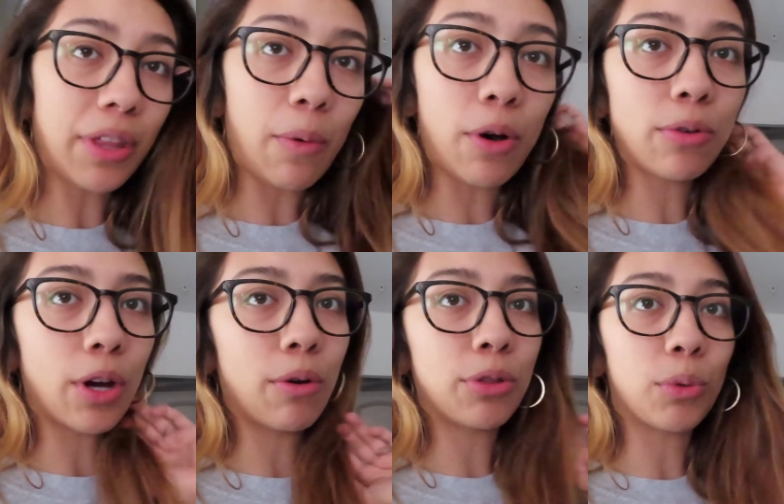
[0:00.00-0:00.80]
They won't
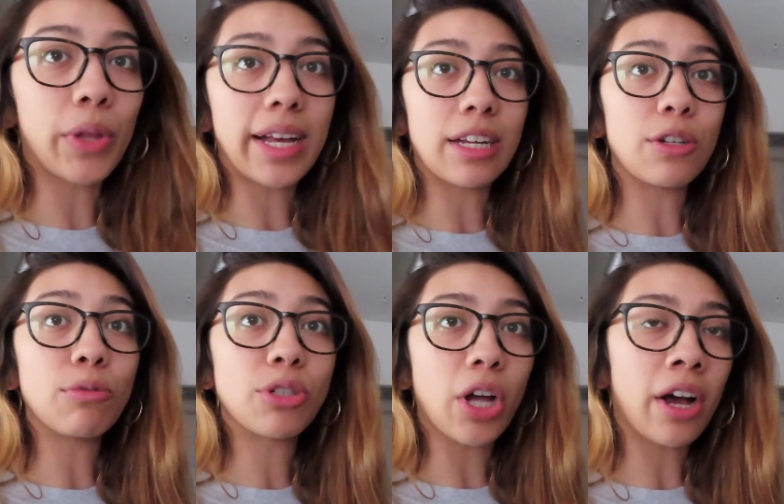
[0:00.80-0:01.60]
go through like a
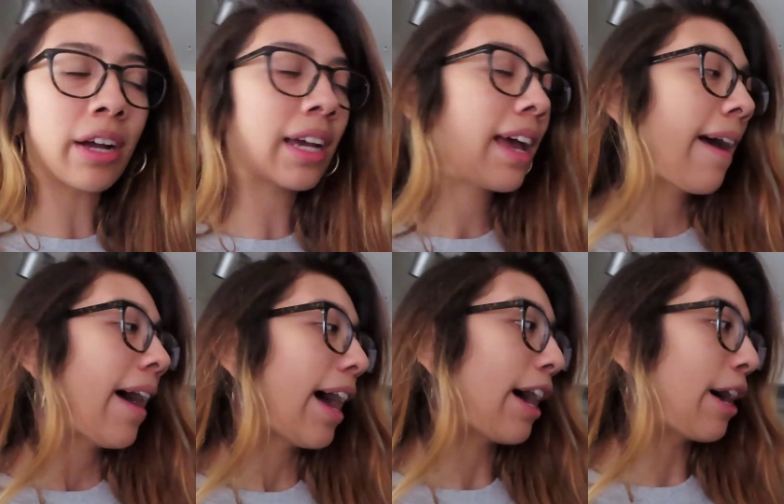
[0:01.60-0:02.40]
new shock,
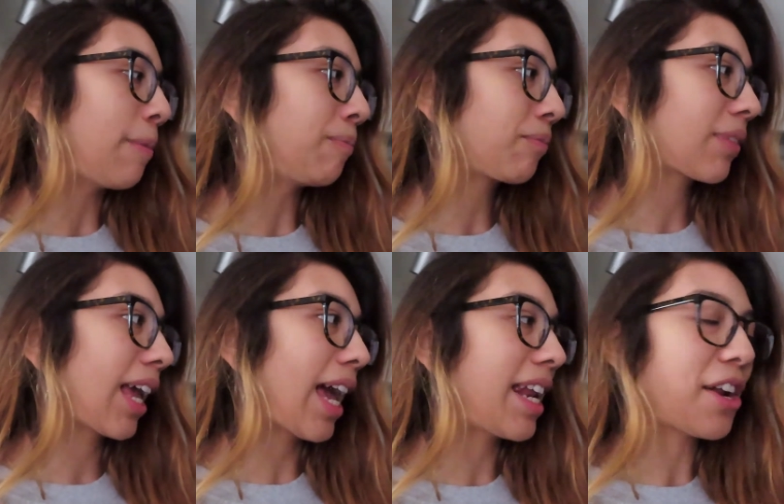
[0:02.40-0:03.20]
and
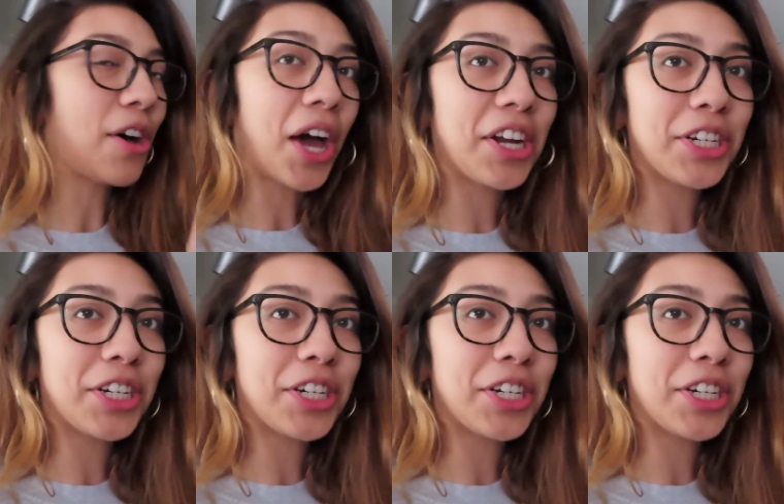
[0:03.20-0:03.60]
it all kind of